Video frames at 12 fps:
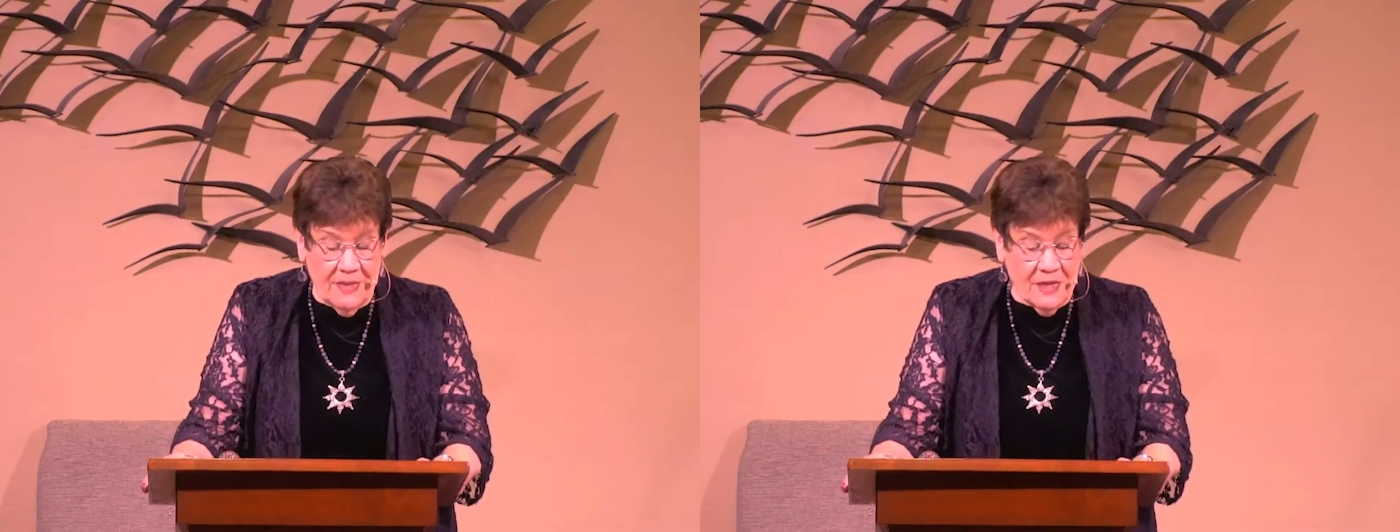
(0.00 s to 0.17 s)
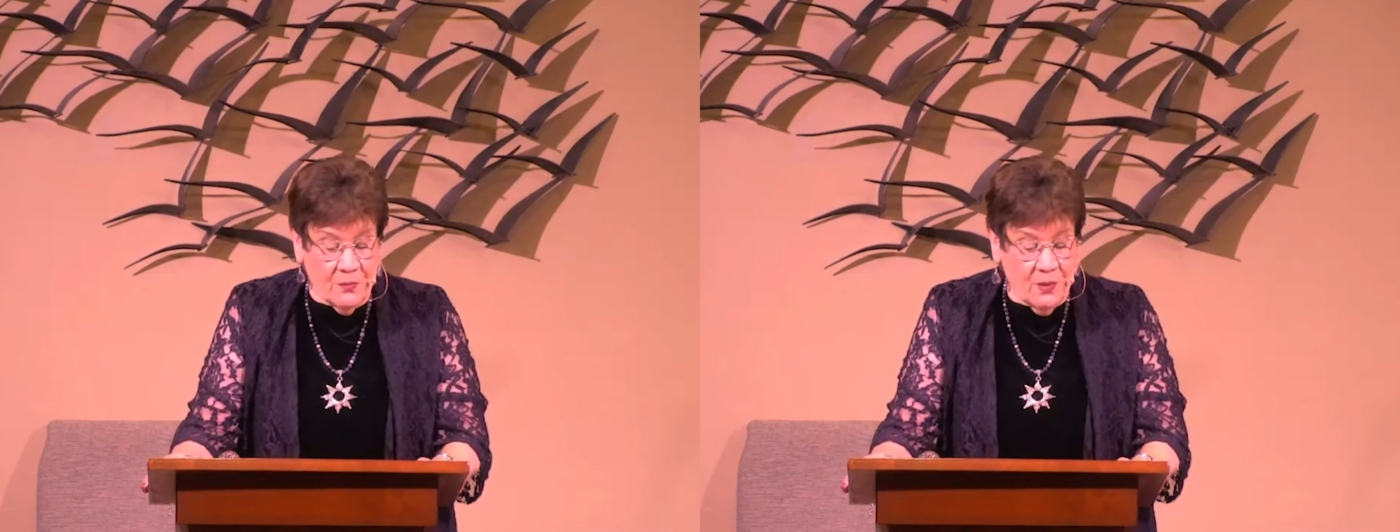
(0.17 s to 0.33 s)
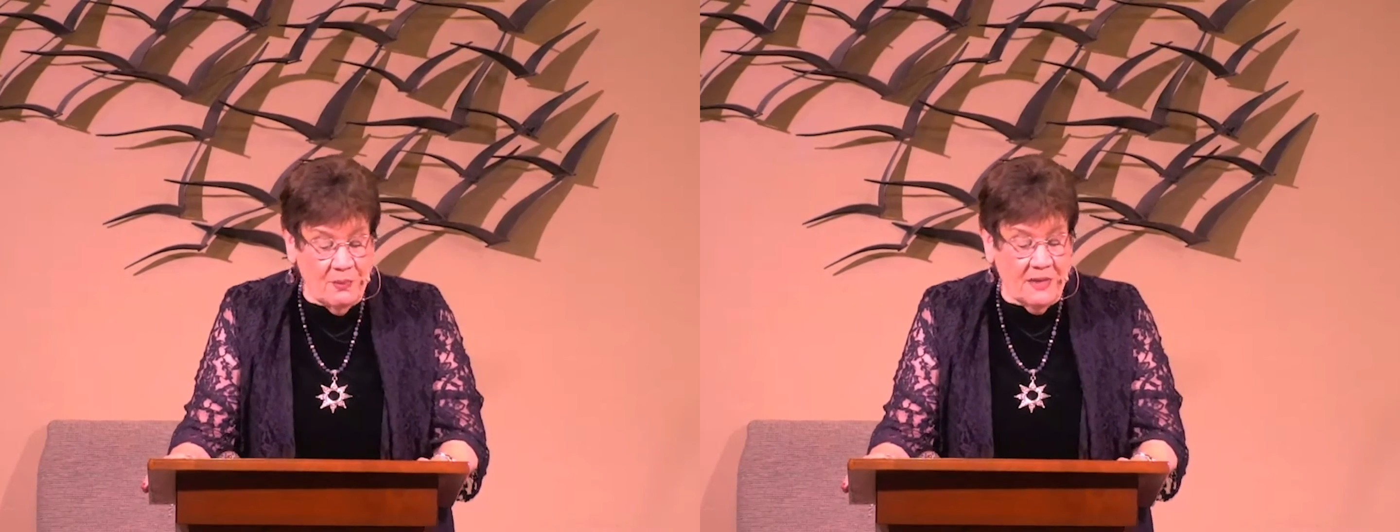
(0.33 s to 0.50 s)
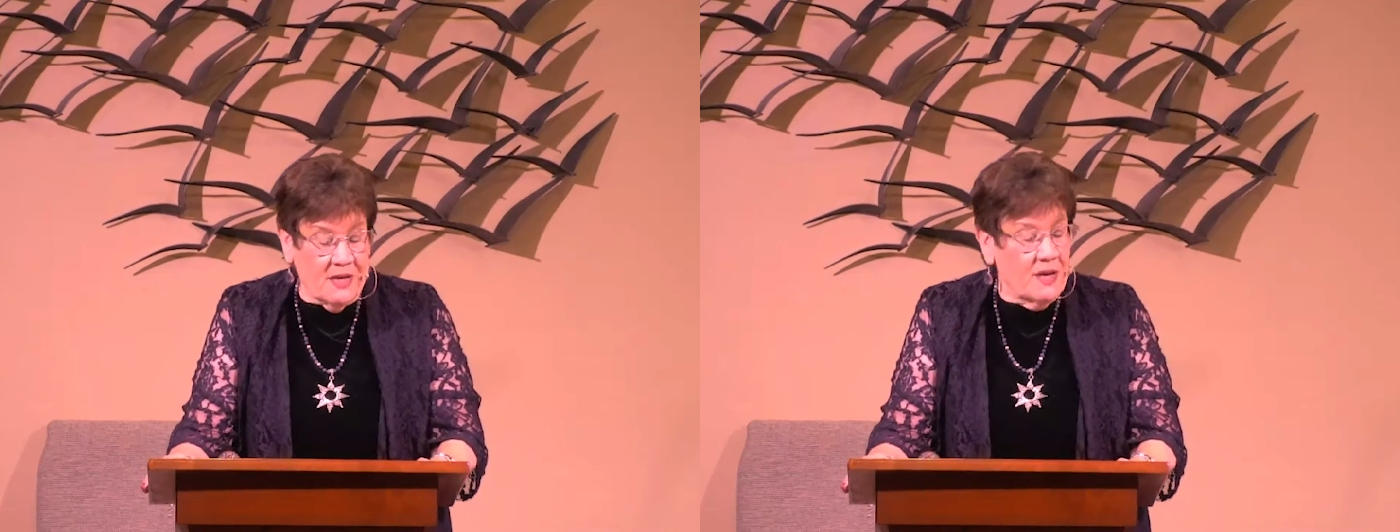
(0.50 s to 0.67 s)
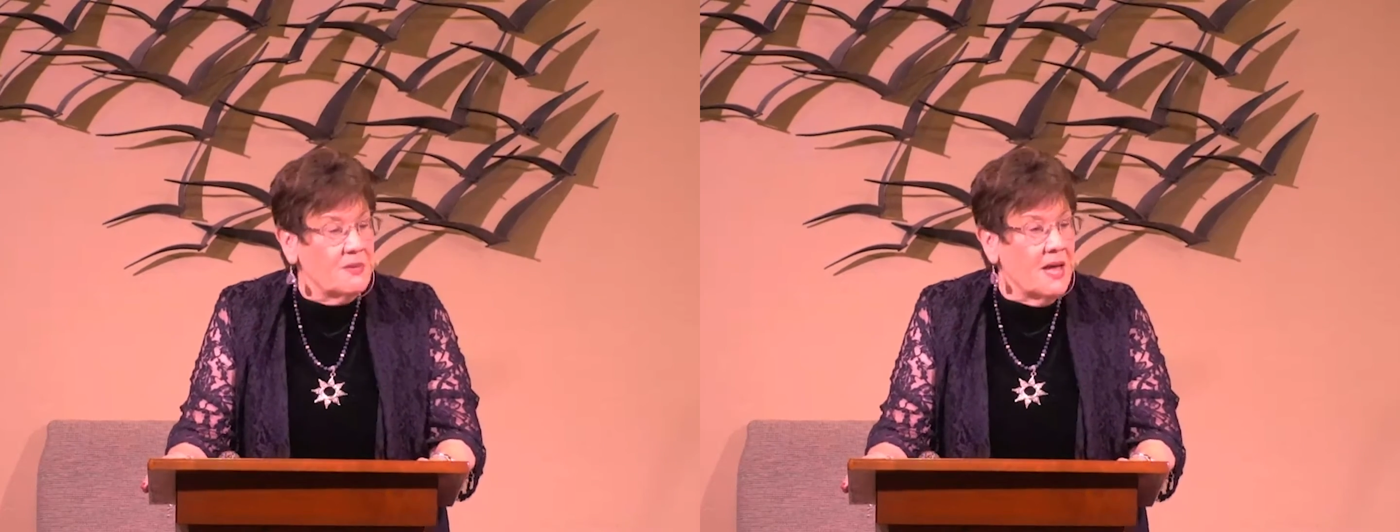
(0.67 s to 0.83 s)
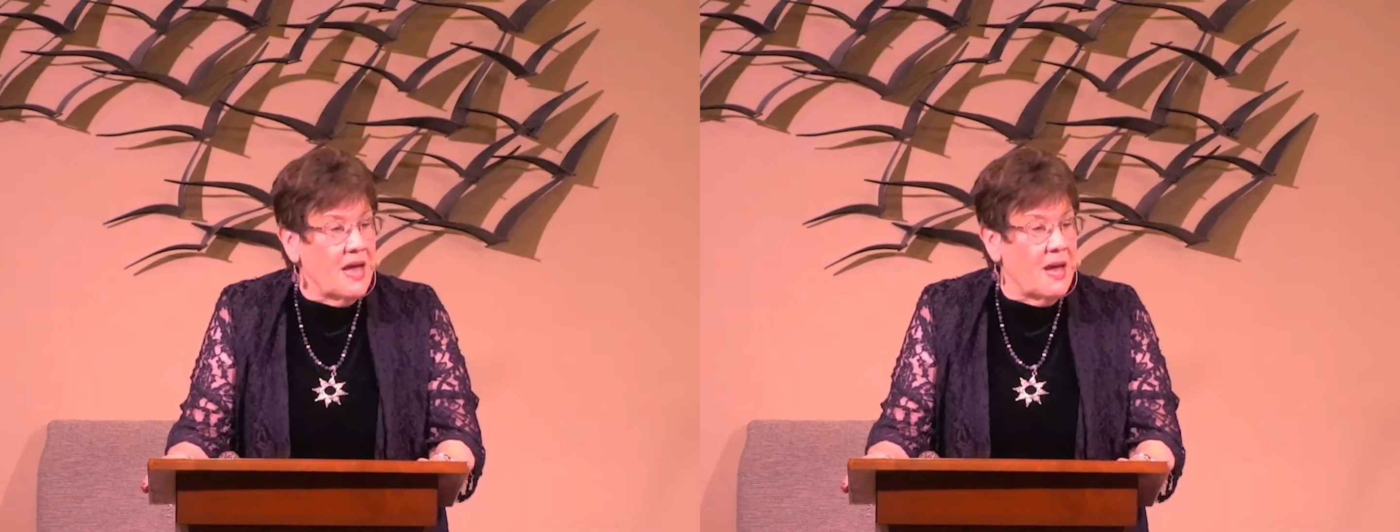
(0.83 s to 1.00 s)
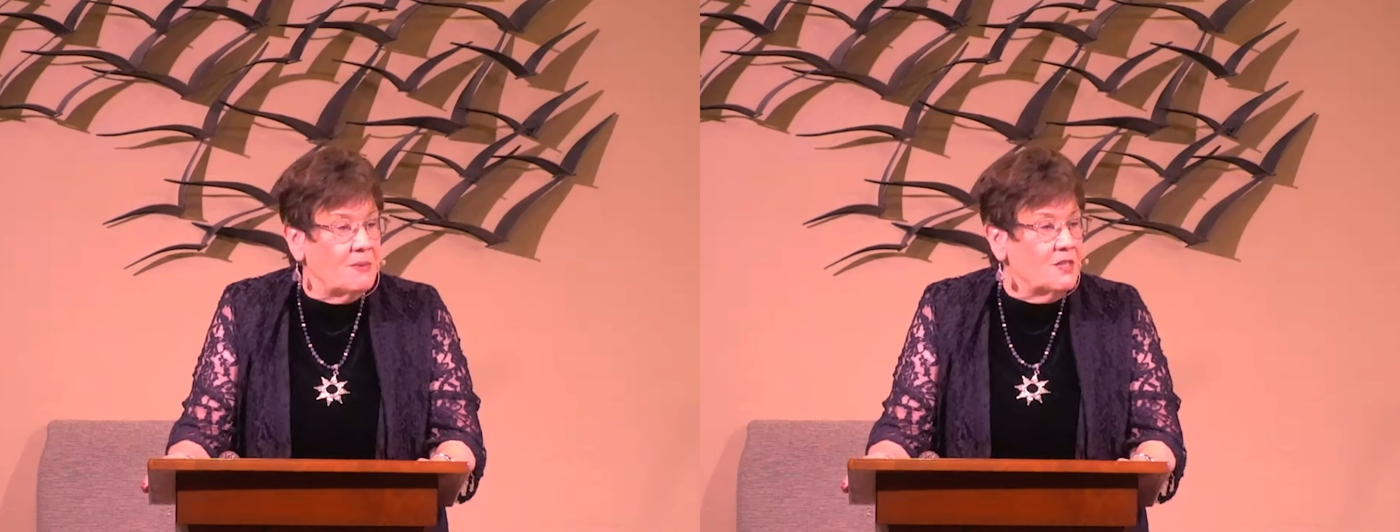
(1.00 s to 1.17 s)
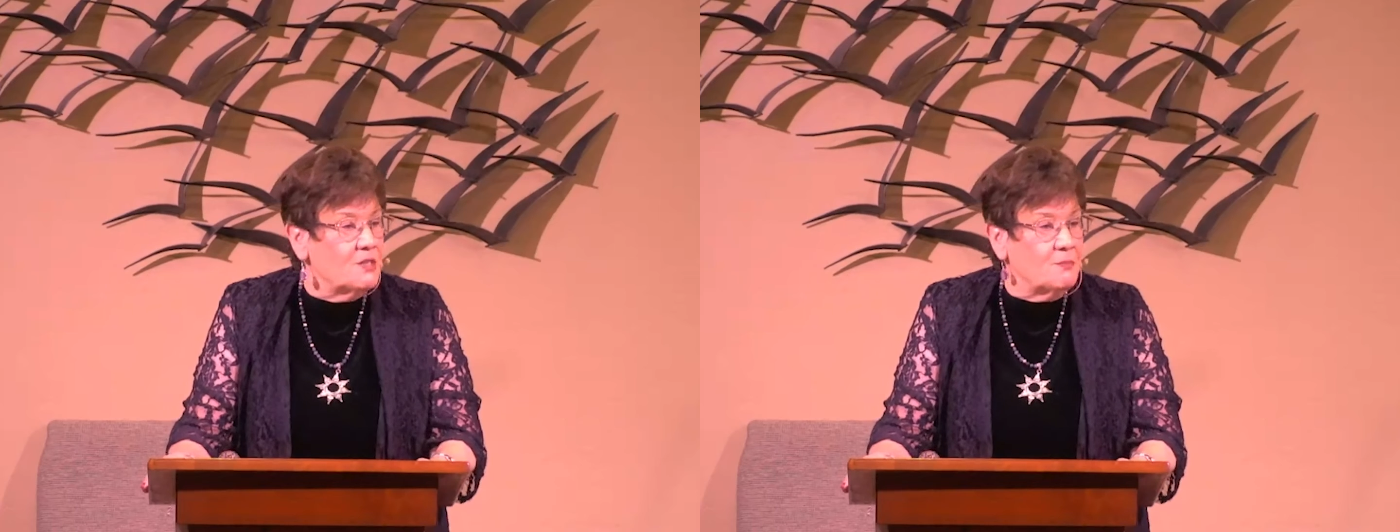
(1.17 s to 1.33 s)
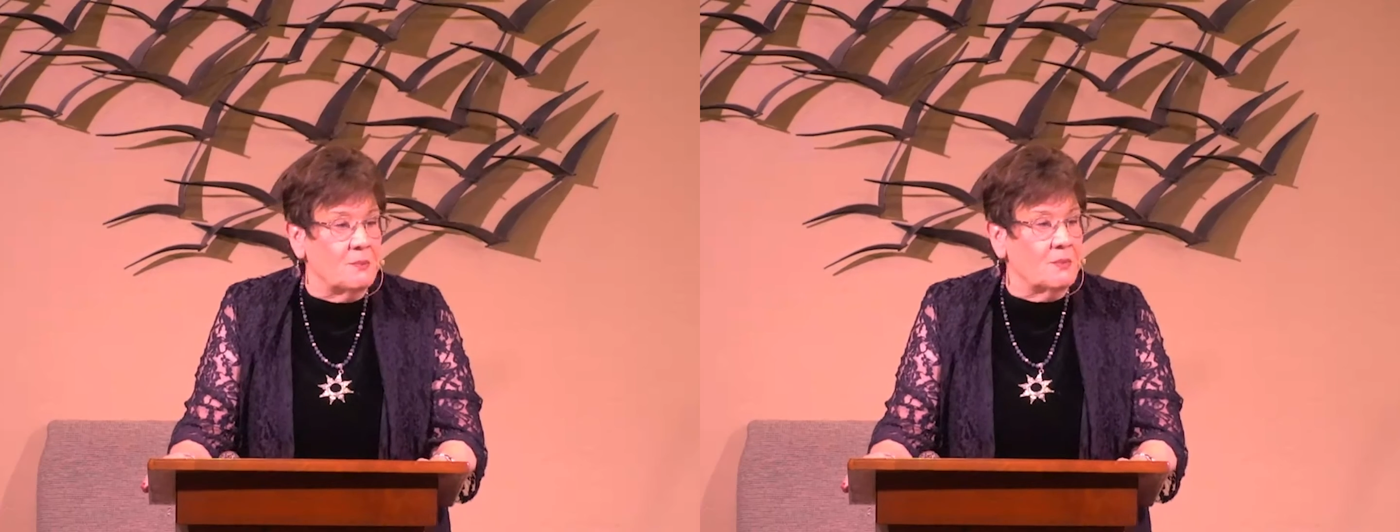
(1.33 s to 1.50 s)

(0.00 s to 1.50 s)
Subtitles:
then we become the happiest